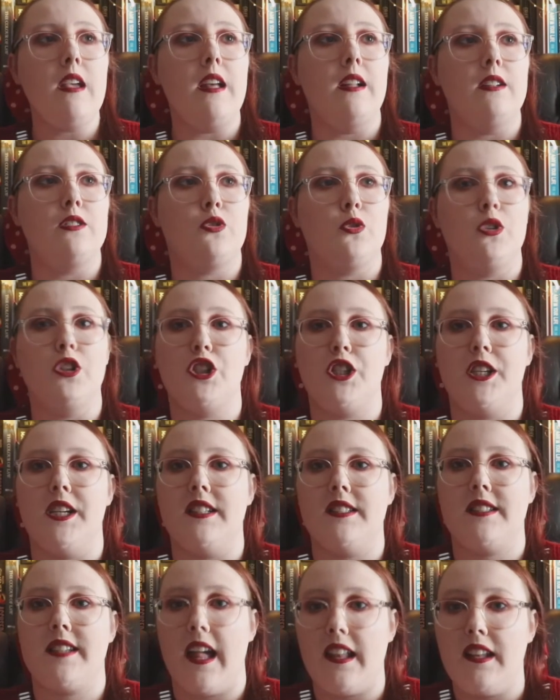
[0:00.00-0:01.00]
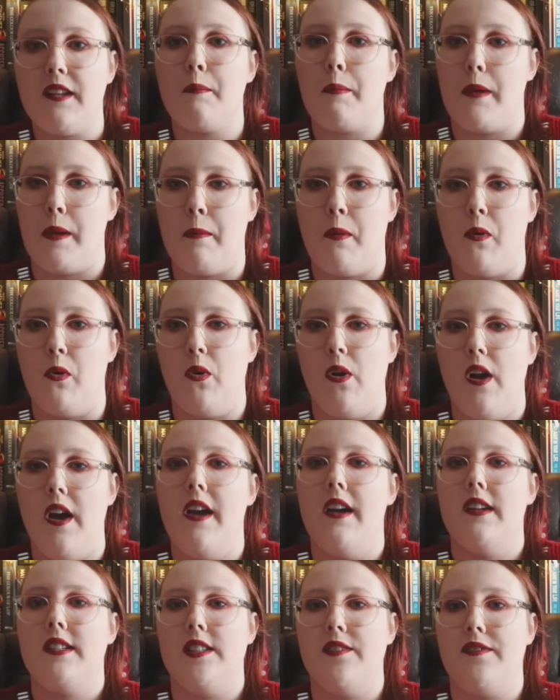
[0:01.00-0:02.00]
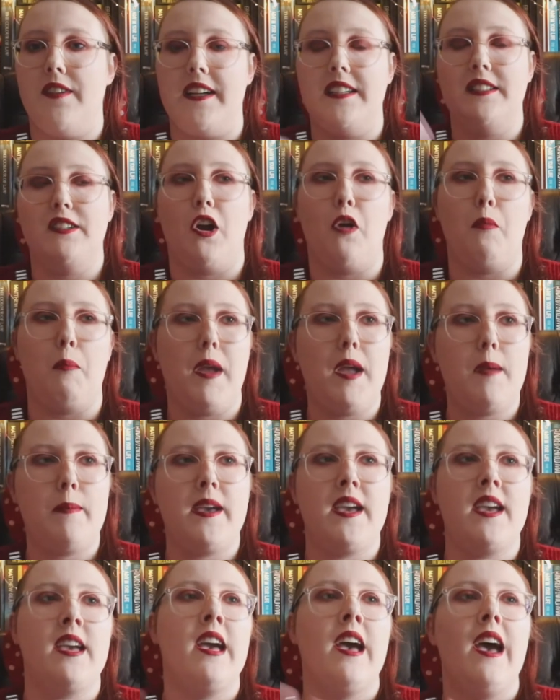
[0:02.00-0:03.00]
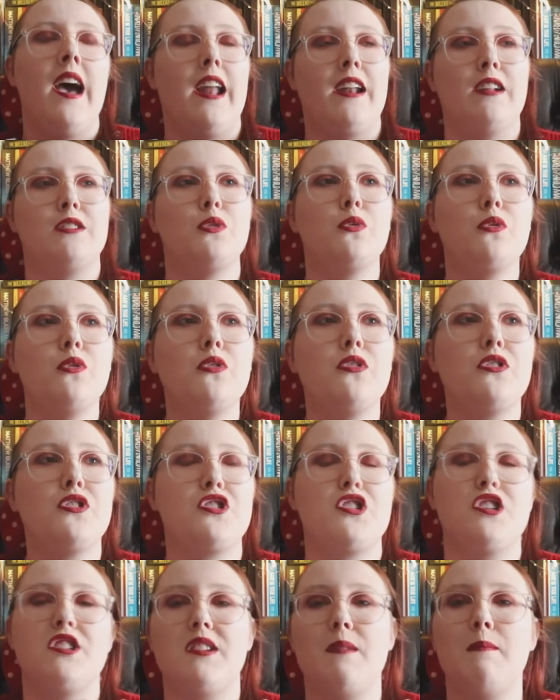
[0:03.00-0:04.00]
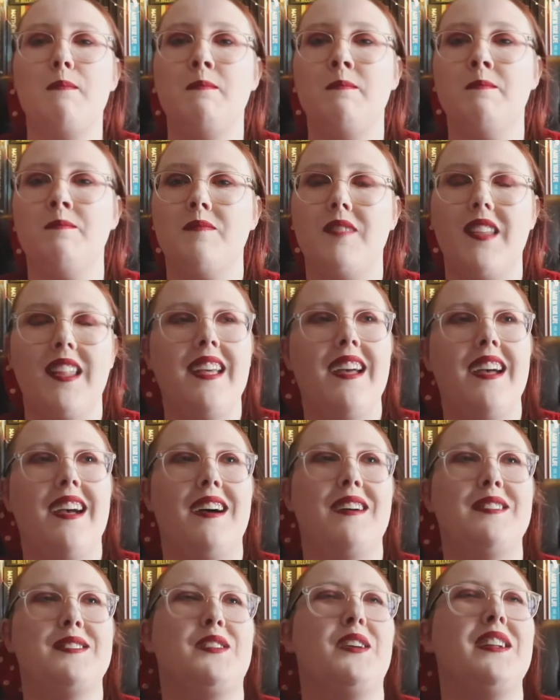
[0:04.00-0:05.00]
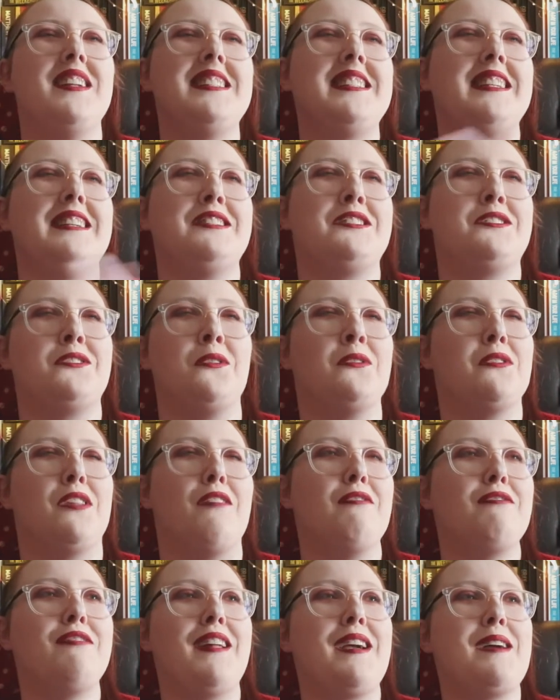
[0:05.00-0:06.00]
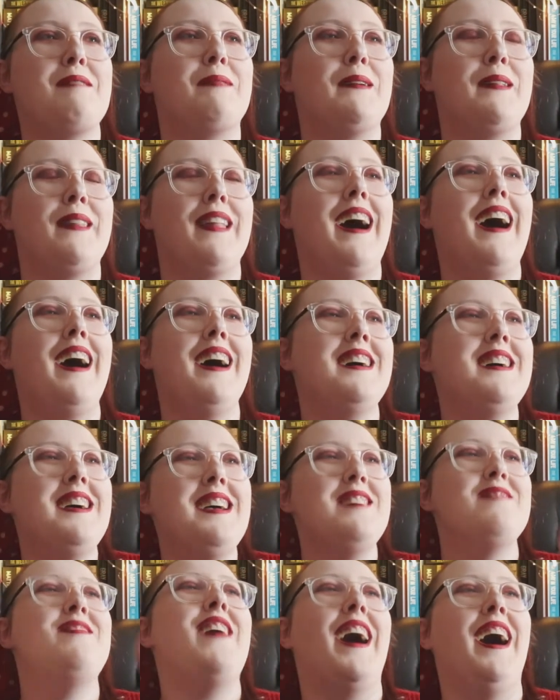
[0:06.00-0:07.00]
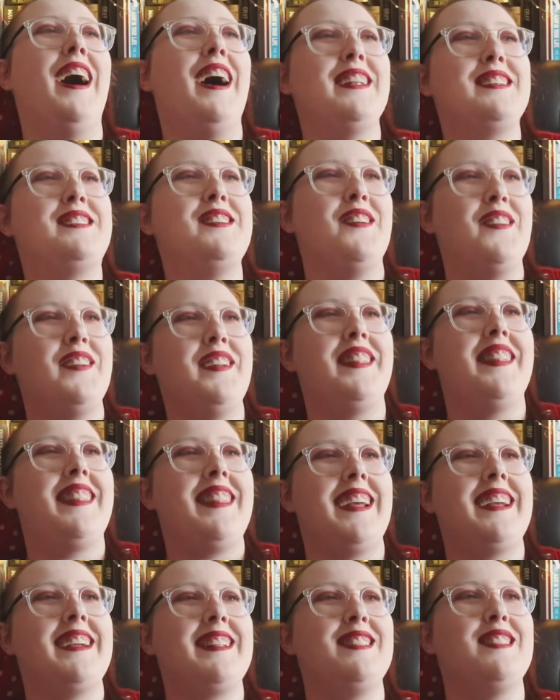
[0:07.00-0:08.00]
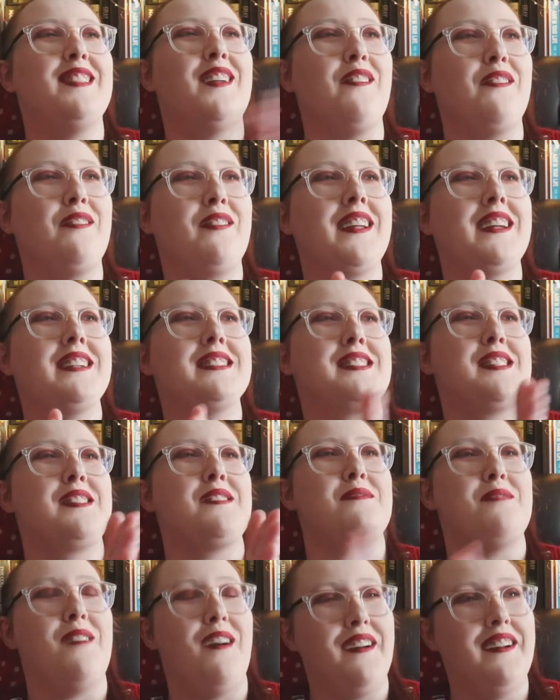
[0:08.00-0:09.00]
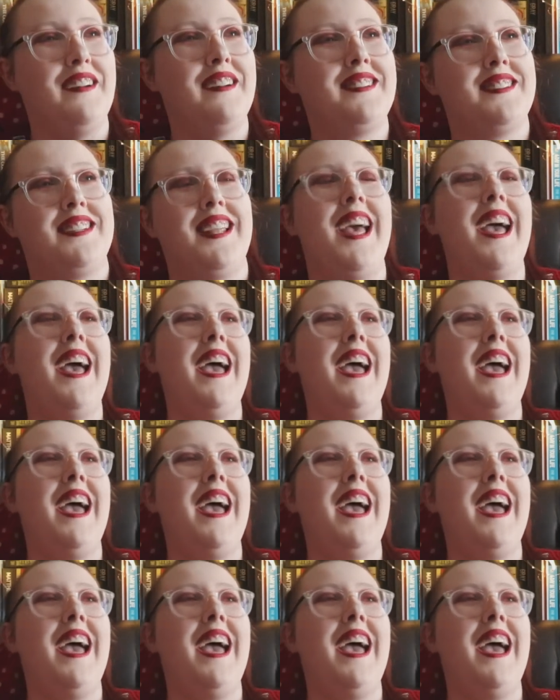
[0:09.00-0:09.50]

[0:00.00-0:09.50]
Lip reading: And so she is killing people to find her baby. And I don't know, there's just something, I was going to say so lovely about that. I don't think lovely is the word.